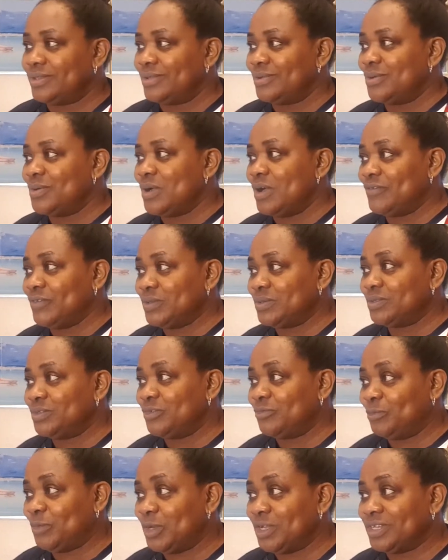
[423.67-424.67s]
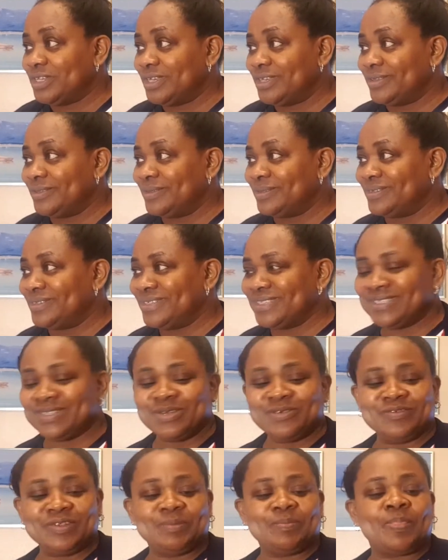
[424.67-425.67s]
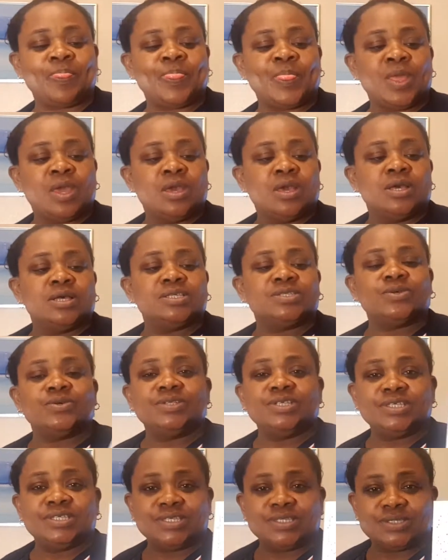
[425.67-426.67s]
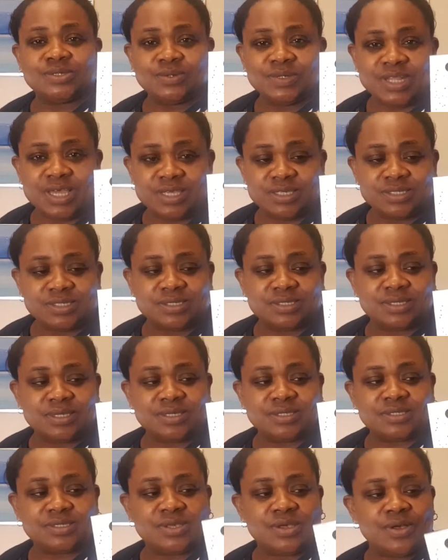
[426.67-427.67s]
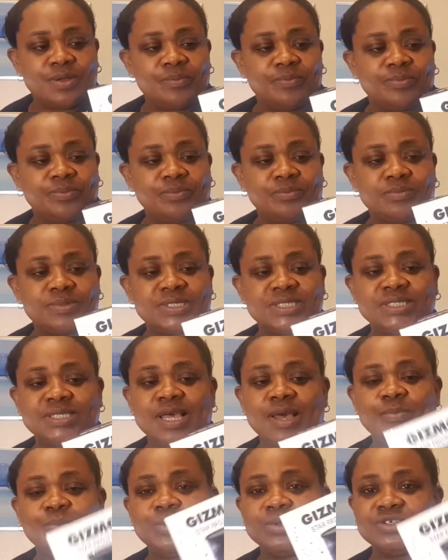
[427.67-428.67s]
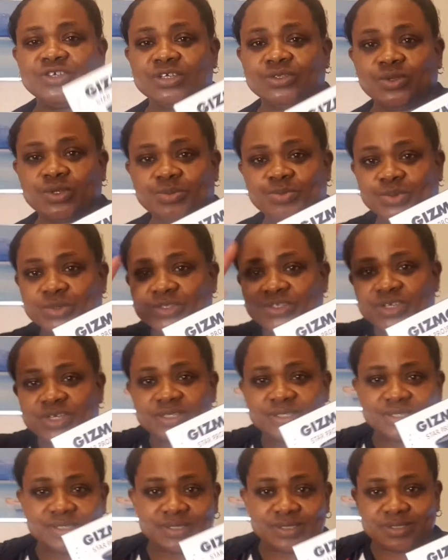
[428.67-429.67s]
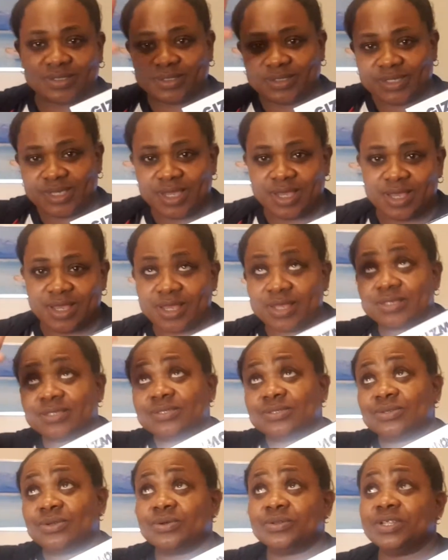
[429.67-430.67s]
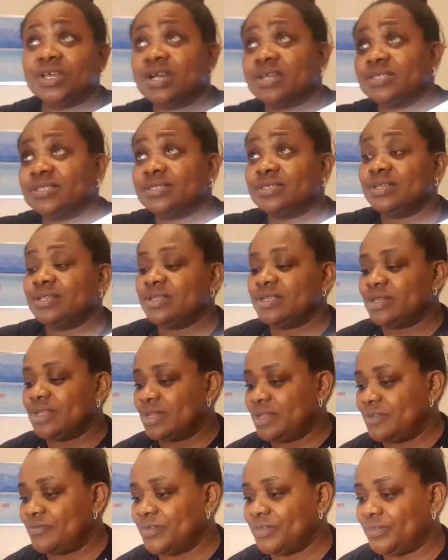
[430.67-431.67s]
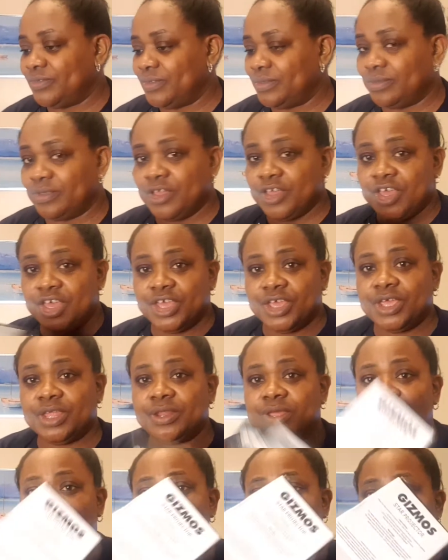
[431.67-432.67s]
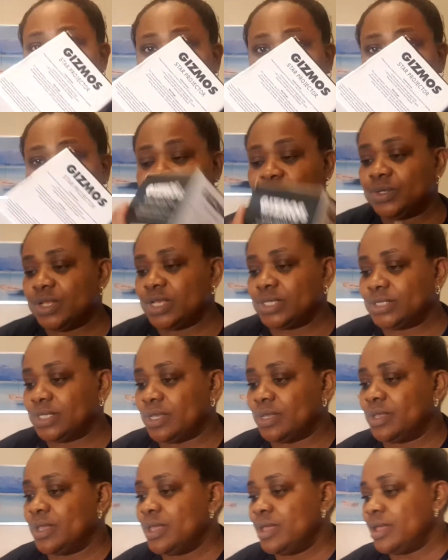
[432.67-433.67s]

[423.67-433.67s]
Oh, have you love it? Love it. So this is so nice. It's star projector. It projects stars on her ceiling and everything in her room. So that's it.